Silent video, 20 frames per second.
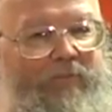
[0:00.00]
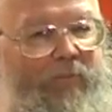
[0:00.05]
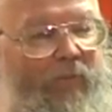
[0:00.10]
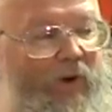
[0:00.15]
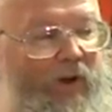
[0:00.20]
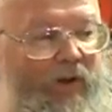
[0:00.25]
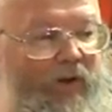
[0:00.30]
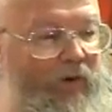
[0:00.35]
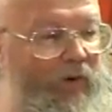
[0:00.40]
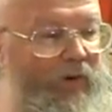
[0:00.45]

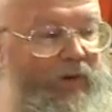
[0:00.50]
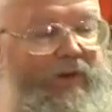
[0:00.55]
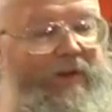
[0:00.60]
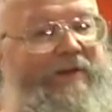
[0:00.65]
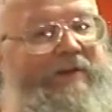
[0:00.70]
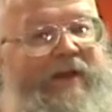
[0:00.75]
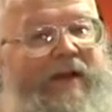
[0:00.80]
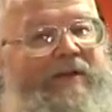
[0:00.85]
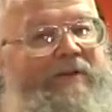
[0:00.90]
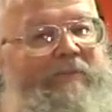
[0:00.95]
well, or at
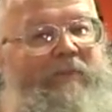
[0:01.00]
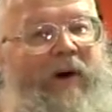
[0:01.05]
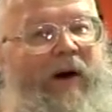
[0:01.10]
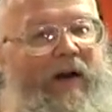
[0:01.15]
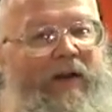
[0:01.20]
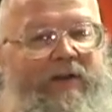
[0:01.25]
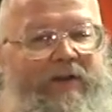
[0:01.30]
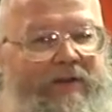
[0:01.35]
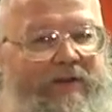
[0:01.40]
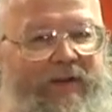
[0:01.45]
least as
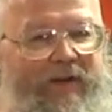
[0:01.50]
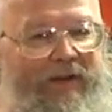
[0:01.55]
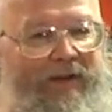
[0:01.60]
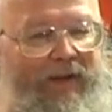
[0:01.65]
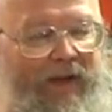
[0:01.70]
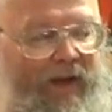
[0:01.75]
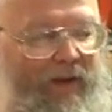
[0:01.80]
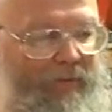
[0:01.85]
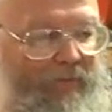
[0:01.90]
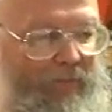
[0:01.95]
much as any
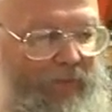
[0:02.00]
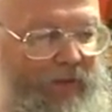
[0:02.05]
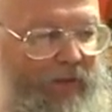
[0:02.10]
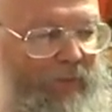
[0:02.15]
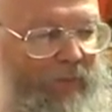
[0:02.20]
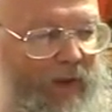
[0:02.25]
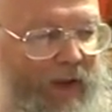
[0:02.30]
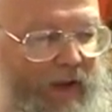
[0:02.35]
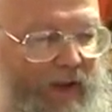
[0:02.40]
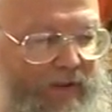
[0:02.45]
time in the
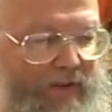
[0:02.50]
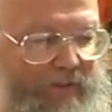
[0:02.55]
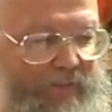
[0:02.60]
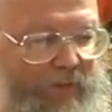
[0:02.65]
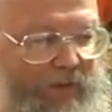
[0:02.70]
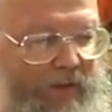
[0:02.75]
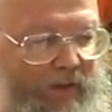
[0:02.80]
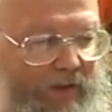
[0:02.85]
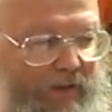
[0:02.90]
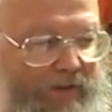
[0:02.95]
past,
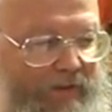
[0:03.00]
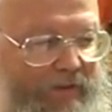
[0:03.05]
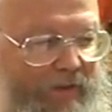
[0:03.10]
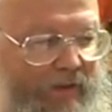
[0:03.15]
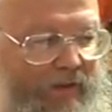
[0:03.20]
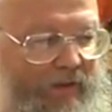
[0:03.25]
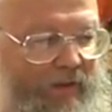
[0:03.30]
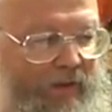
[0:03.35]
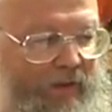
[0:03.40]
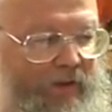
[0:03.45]
because
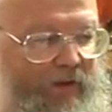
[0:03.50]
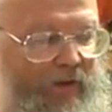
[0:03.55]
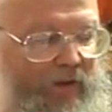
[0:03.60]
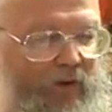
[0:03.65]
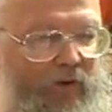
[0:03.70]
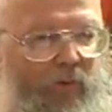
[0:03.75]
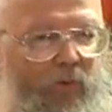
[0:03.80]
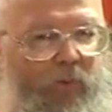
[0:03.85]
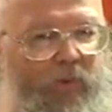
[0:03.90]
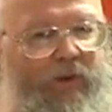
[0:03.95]

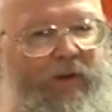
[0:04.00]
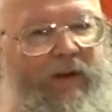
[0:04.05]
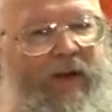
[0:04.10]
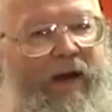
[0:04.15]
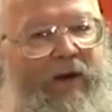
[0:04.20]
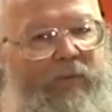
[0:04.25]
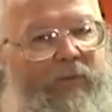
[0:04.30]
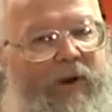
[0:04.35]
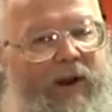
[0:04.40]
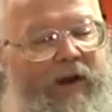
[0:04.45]
who would
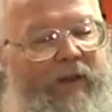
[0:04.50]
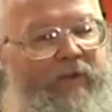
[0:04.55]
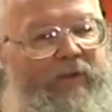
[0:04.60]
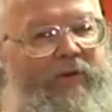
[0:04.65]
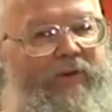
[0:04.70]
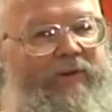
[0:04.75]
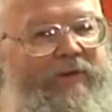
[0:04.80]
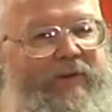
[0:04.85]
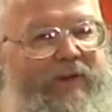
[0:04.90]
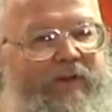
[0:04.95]
not rather,
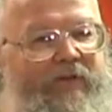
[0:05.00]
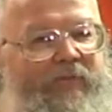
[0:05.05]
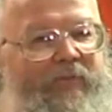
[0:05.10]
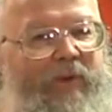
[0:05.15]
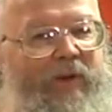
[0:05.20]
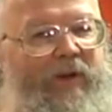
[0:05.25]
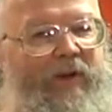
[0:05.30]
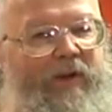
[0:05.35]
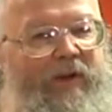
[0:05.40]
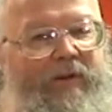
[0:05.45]
instead of
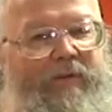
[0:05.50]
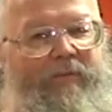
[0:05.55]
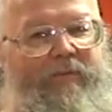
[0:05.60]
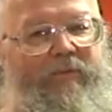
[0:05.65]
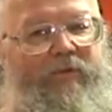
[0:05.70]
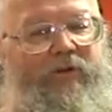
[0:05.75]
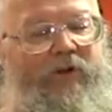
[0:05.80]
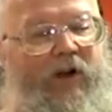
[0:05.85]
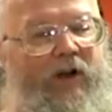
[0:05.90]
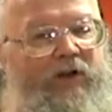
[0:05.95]
being
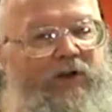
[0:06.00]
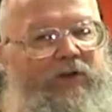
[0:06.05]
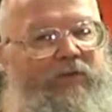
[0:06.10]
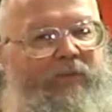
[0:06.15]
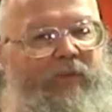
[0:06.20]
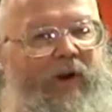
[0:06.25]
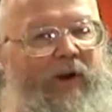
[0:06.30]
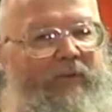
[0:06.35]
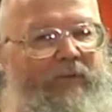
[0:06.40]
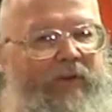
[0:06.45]
judged
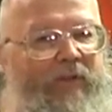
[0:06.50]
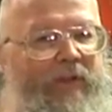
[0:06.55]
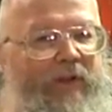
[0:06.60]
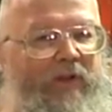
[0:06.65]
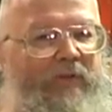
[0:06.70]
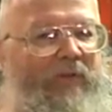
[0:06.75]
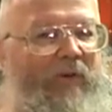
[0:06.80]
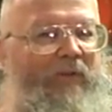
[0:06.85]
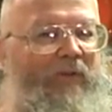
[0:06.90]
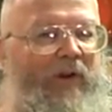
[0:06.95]
for everything
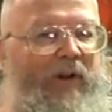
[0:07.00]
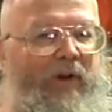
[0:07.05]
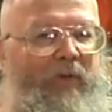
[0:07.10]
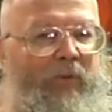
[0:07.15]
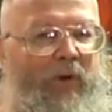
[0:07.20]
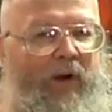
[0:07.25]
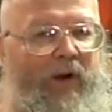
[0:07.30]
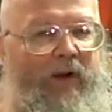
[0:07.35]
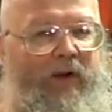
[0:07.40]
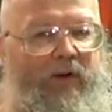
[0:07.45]
you've ever done
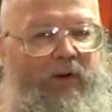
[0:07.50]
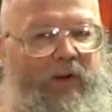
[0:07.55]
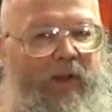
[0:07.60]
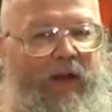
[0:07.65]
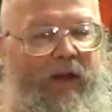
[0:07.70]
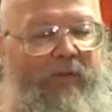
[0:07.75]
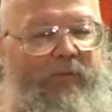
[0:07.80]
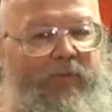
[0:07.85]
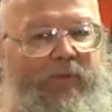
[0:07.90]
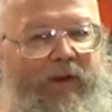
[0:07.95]
wrong in your
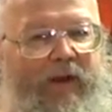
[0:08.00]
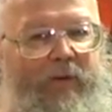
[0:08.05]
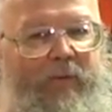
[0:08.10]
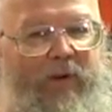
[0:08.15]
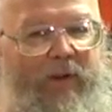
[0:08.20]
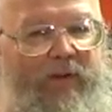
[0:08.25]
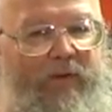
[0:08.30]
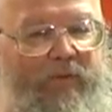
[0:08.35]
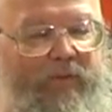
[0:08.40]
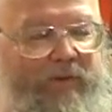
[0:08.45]
life, would not
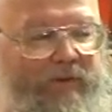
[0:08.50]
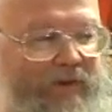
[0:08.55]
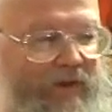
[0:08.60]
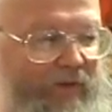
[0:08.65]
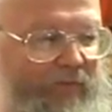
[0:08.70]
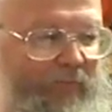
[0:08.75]
rather receive